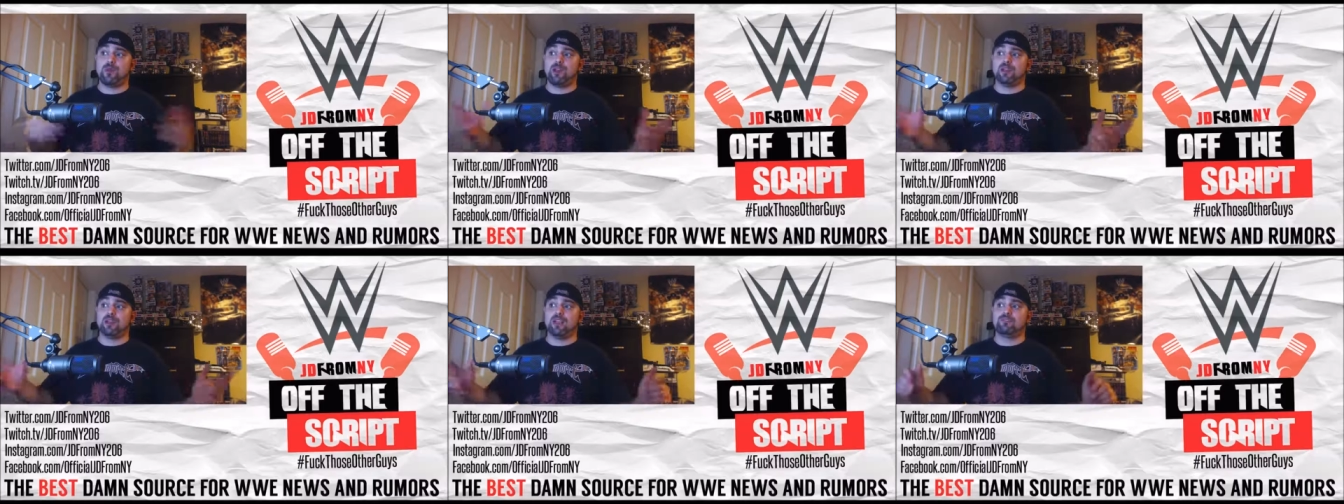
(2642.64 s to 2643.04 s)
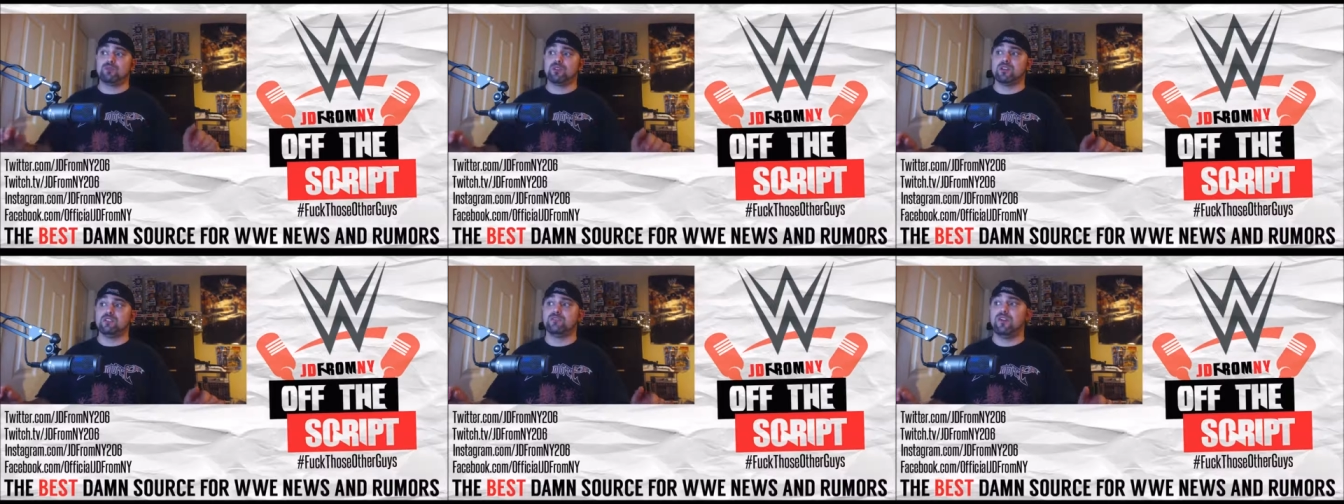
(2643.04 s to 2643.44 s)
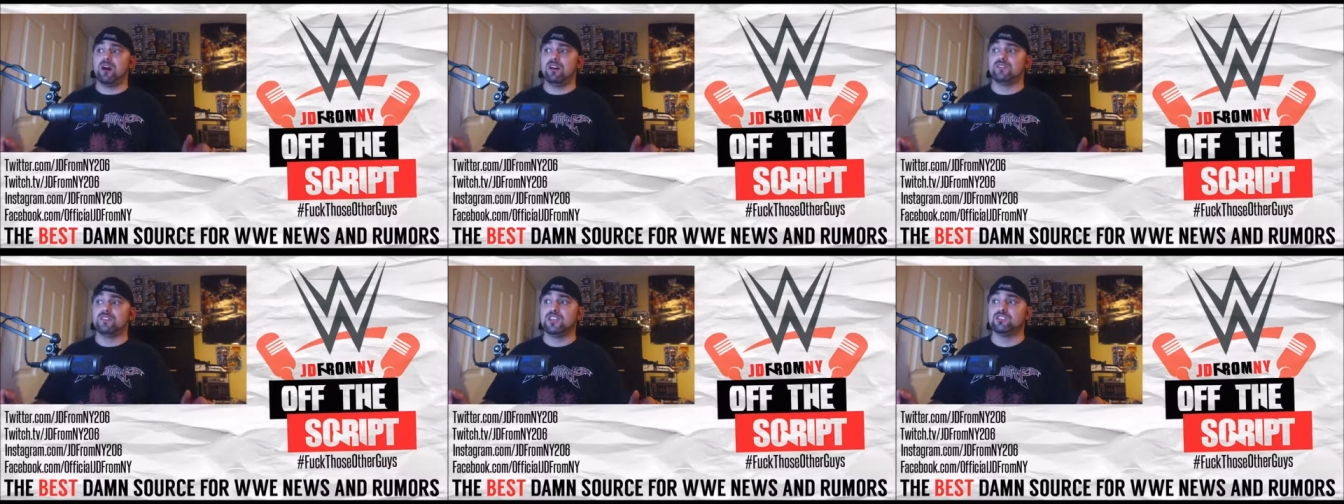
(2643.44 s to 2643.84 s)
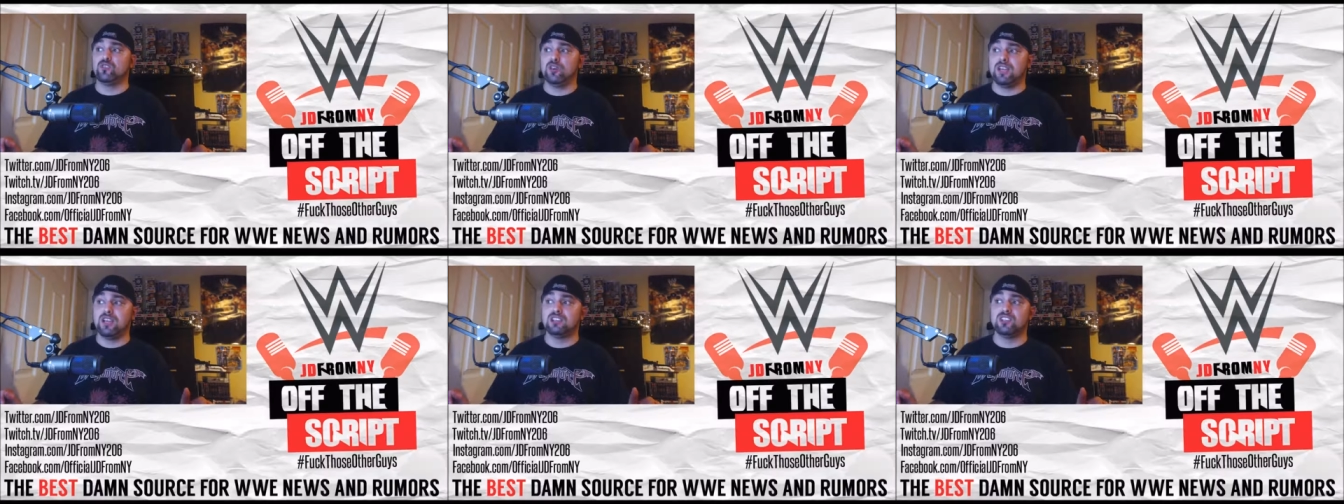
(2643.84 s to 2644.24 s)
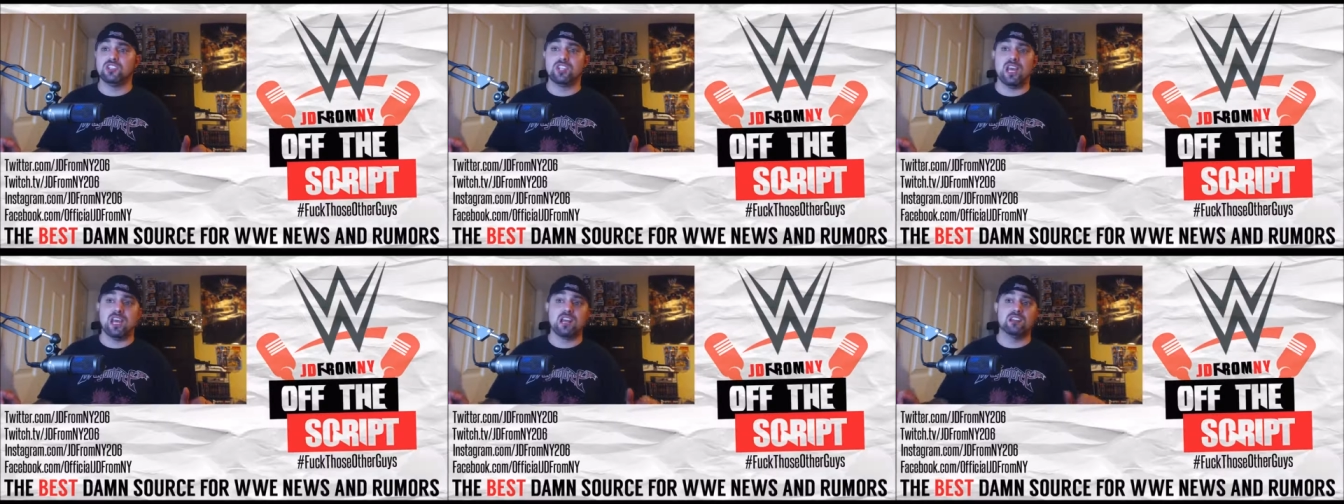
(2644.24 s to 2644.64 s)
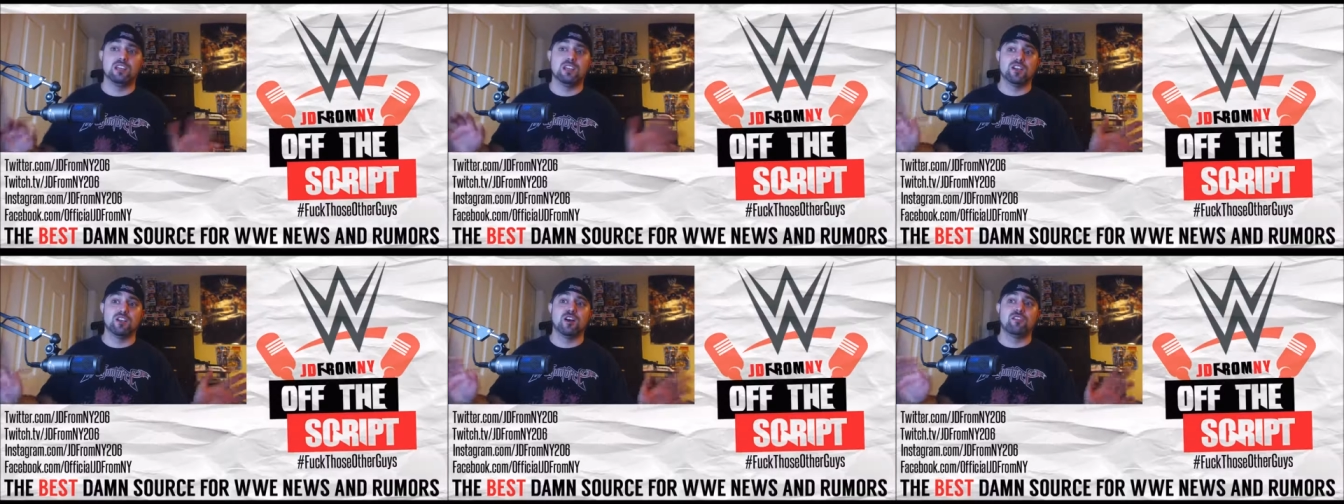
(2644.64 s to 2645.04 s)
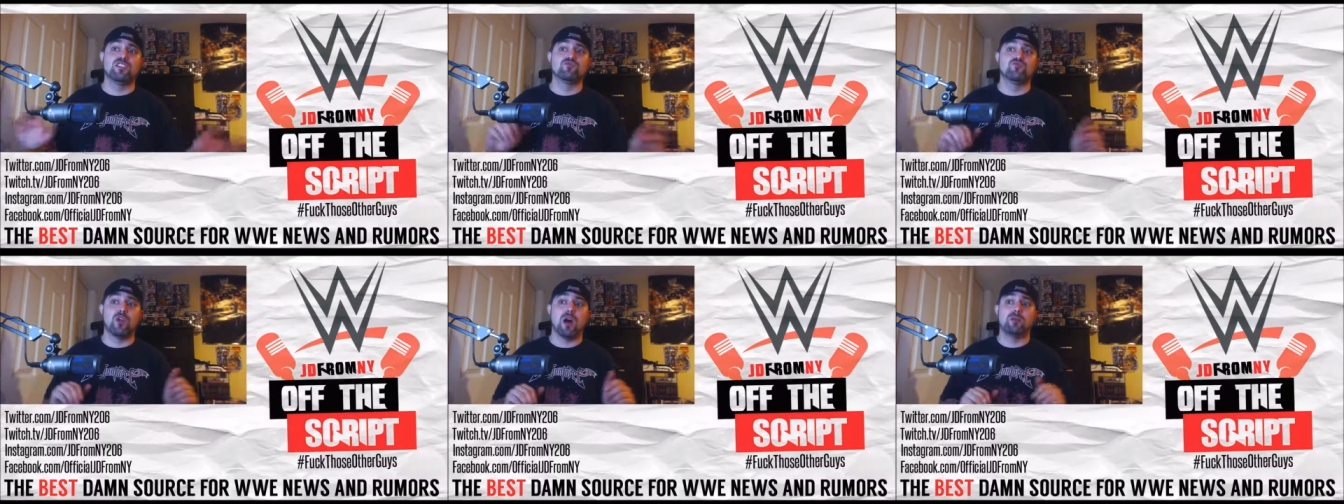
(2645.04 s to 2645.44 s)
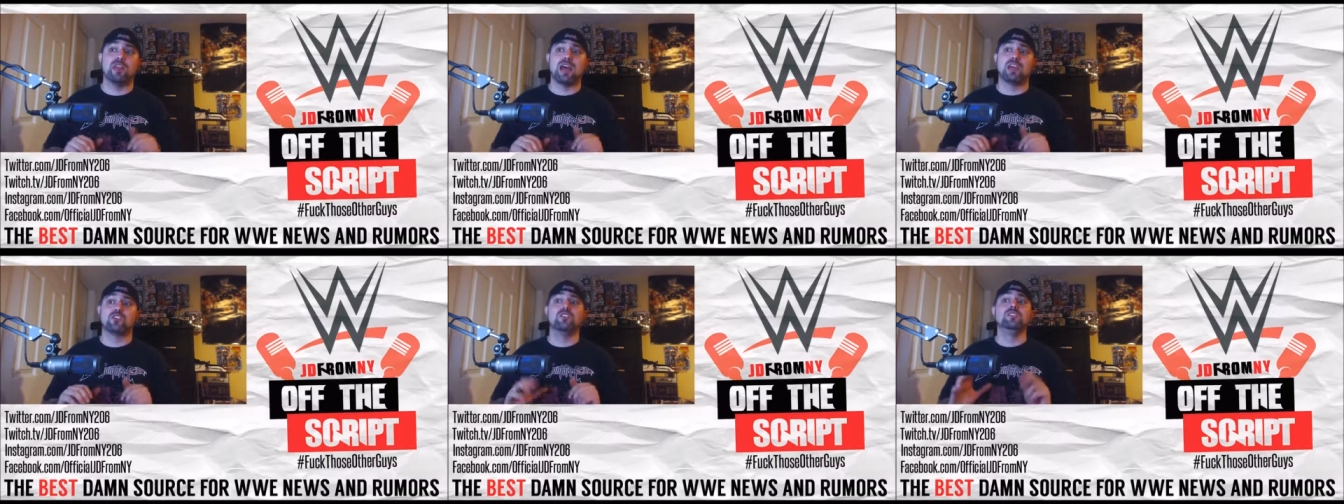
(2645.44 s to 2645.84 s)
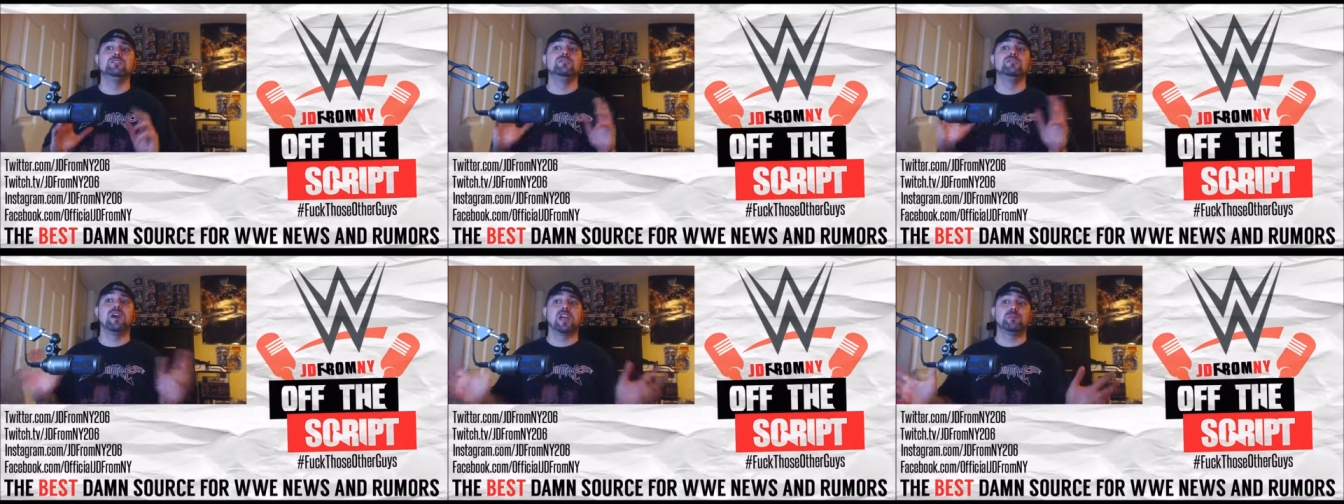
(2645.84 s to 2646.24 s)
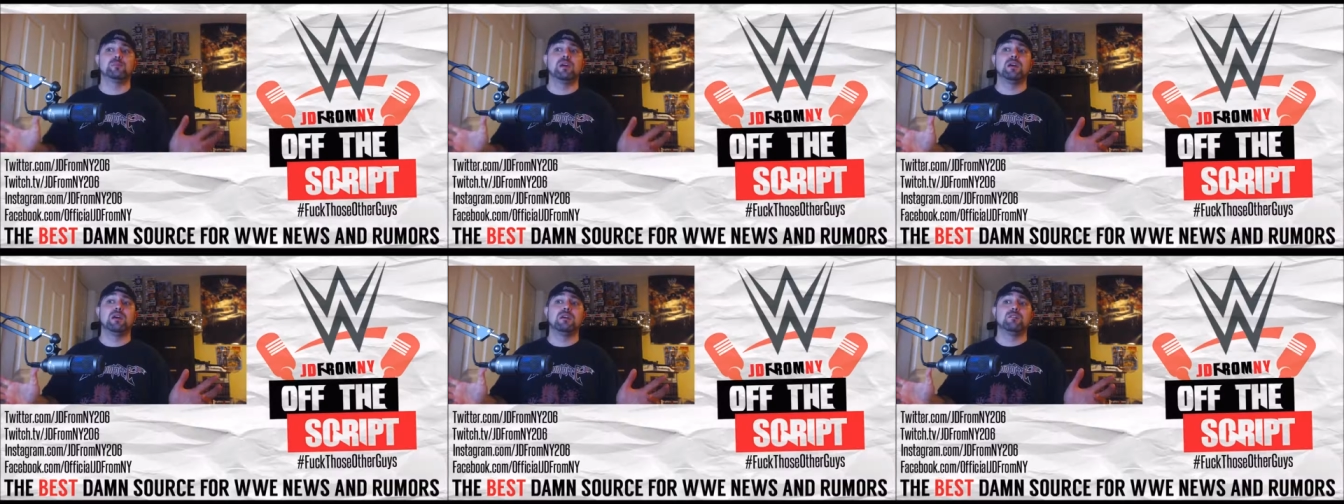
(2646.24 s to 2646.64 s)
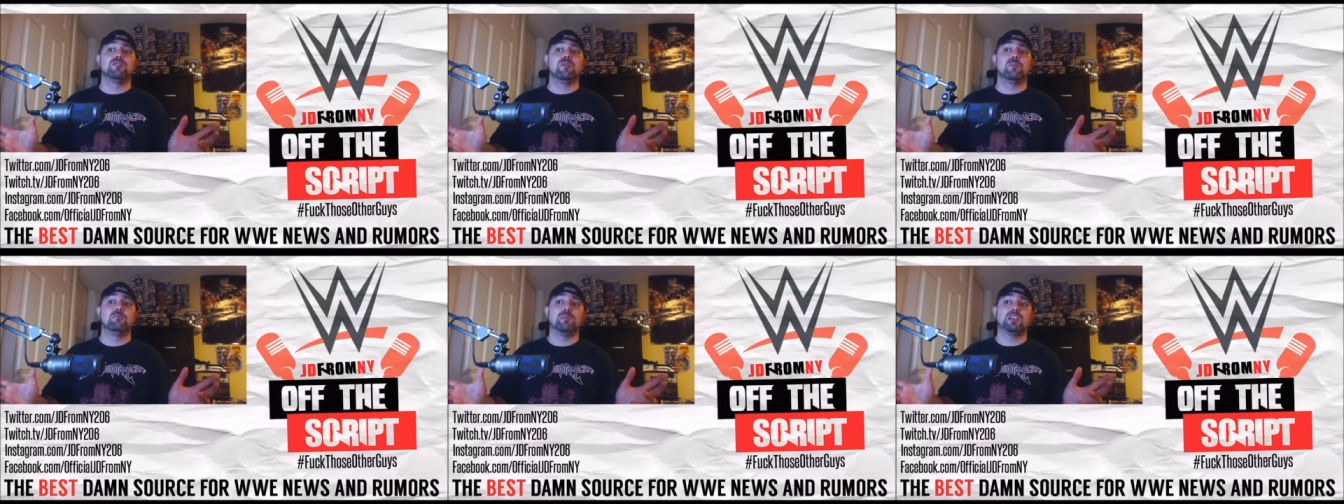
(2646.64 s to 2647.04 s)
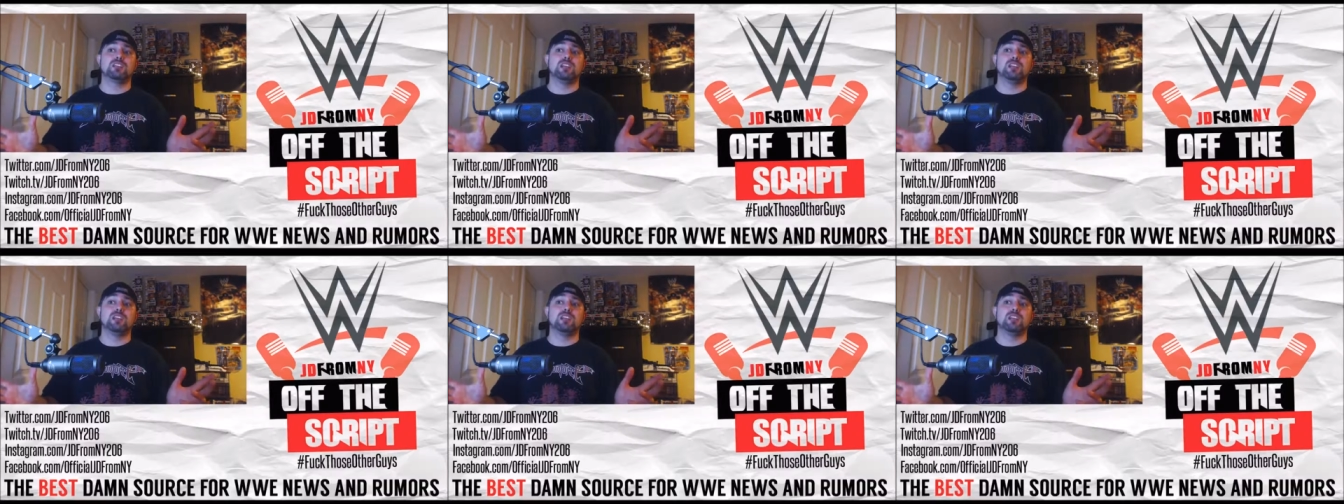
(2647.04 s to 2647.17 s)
Apparently, everyone involved is looking to stay clear of the drama that could develop from